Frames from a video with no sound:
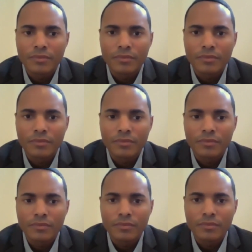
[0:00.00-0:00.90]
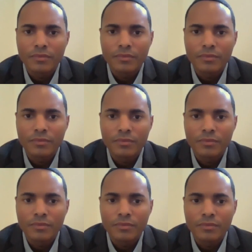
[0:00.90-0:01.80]

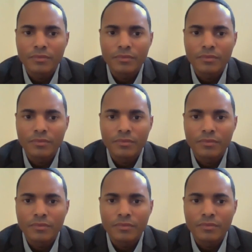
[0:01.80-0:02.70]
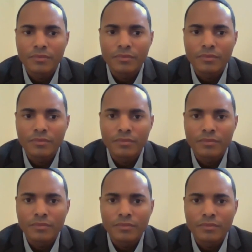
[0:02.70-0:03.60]

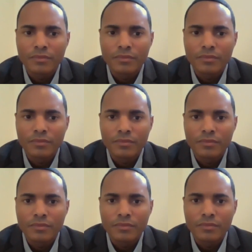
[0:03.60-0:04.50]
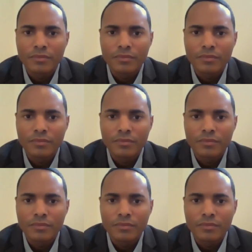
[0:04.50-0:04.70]
This person isn't speaking.